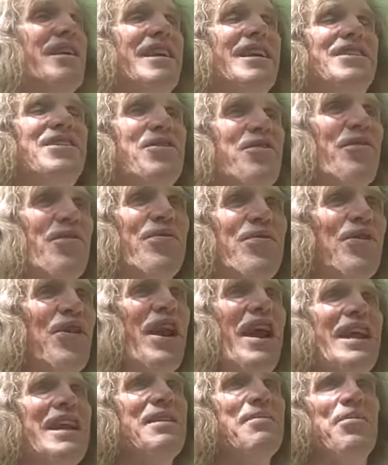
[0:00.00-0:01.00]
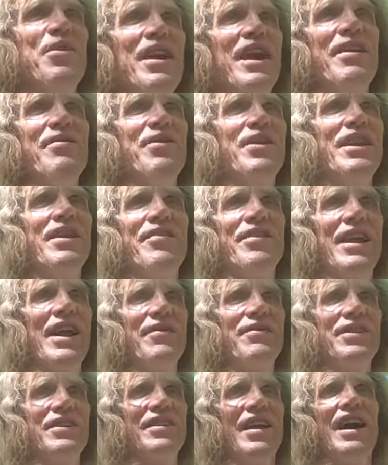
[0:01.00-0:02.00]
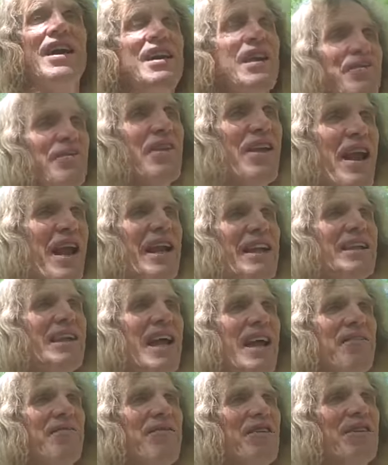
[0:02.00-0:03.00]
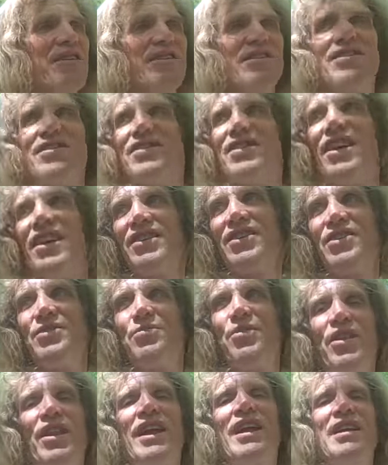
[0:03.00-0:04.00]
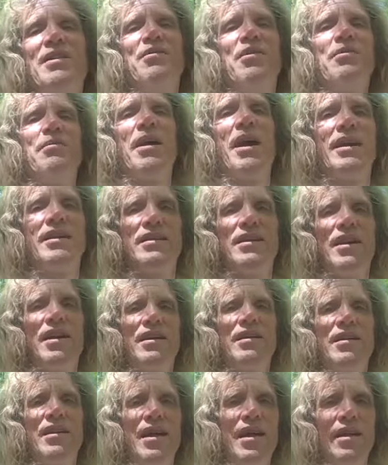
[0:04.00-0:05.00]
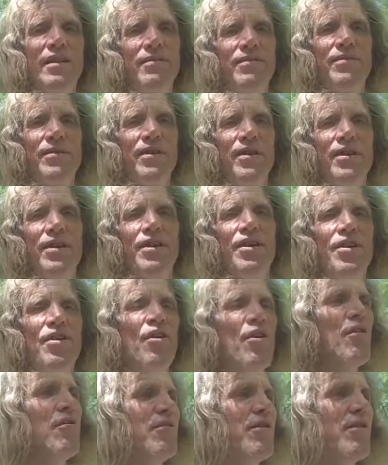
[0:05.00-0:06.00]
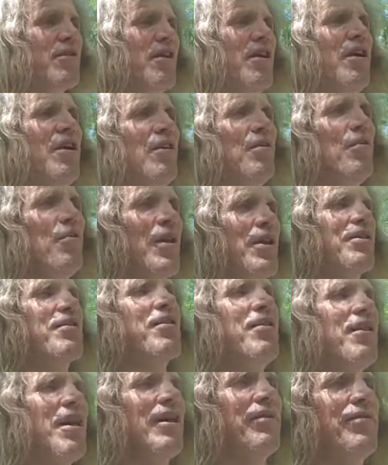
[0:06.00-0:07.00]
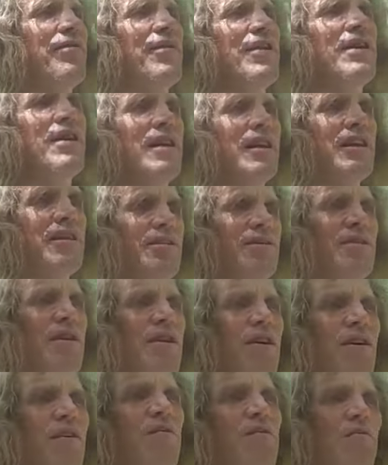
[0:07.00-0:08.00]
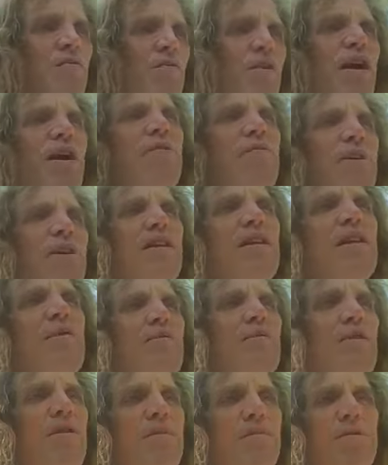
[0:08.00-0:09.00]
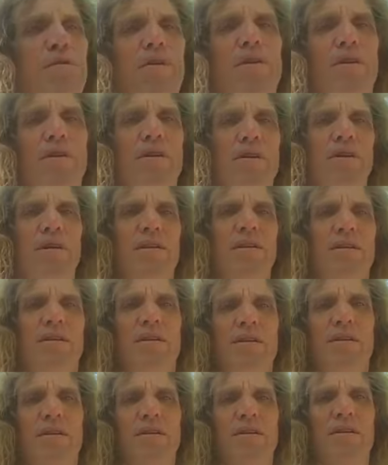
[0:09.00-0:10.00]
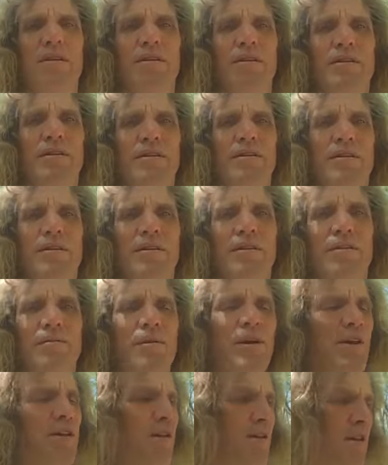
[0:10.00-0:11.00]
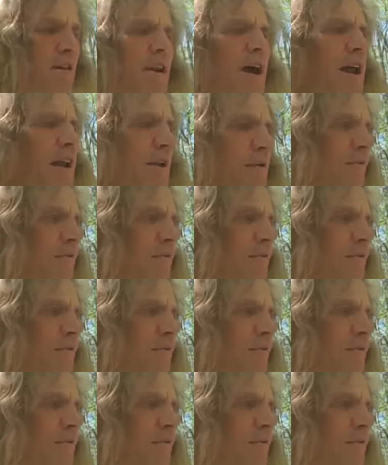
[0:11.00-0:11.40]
an issue for anyone ever to even have to. I never had to have the discussion with anyone in my entire life over whether or not feelings re really were important. Whether or not